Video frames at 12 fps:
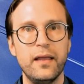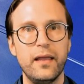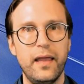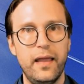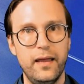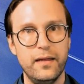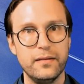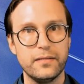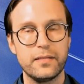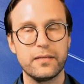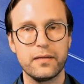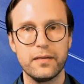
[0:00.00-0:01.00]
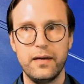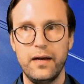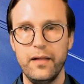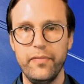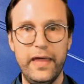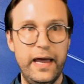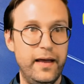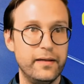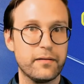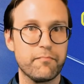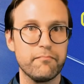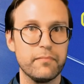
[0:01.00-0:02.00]
And
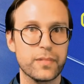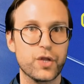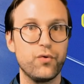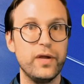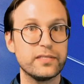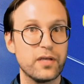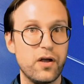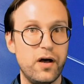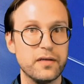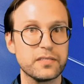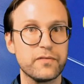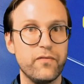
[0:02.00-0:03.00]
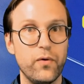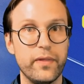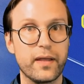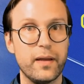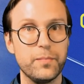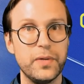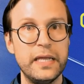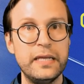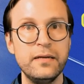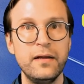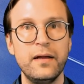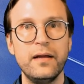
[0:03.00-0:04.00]
that creates a cost for the
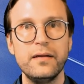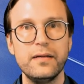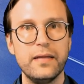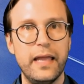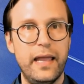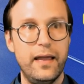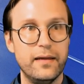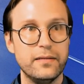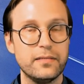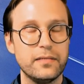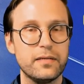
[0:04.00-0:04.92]
company. And